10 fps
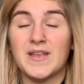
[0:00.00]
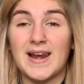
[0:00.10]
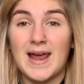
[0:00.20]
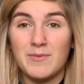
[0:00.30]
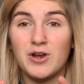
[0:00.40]

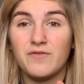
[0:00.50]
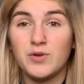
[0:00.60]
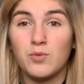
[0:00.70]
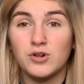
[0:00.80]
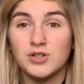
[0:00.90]
Let me know if
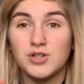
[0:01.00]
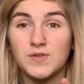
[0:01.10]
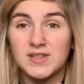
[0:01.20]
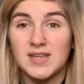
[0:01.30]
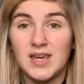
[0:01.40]
you want to
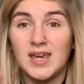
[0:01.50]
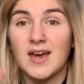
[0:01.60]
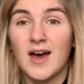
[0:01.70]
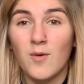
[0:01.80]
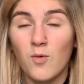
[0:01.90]
see
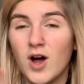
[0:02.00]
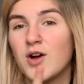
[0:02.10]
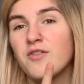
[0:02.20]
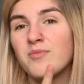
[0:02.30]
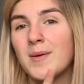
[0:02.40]
what I
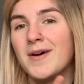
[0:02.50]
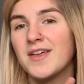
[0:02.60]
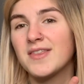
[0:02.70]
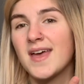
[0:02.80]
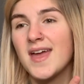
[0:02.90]
got for my
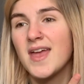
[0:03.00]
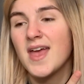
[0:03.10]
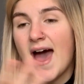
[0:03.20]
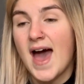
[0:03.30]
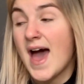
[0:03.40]
birthday.
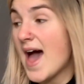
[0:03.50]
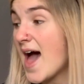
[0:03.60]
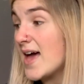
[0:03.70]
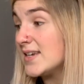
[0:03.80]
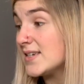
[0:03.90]

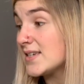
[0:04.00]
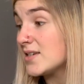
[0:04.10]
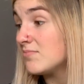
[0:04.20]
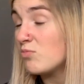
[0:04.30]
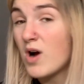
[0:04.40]
And
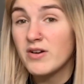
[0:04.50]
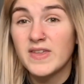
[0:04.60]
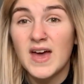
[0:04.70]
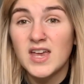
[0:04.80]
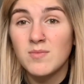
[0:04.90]
while you're
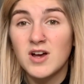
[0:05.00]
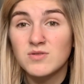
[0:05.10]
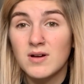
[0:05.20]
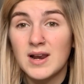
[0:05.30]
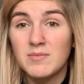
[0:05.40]
there, you might as
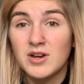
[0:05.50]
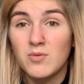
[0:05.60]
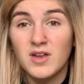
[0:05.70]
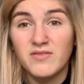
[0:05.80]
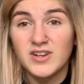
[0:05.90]
well let me know
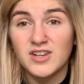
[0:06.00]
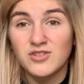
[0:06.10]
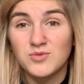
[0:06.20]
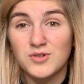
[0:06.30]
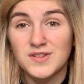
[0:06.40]
what other
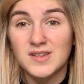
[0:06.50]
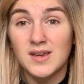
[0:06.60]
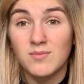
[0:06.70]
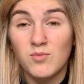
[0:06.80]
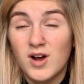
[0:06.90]
videos you want to
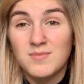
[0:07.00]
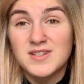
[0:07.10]
see while I'm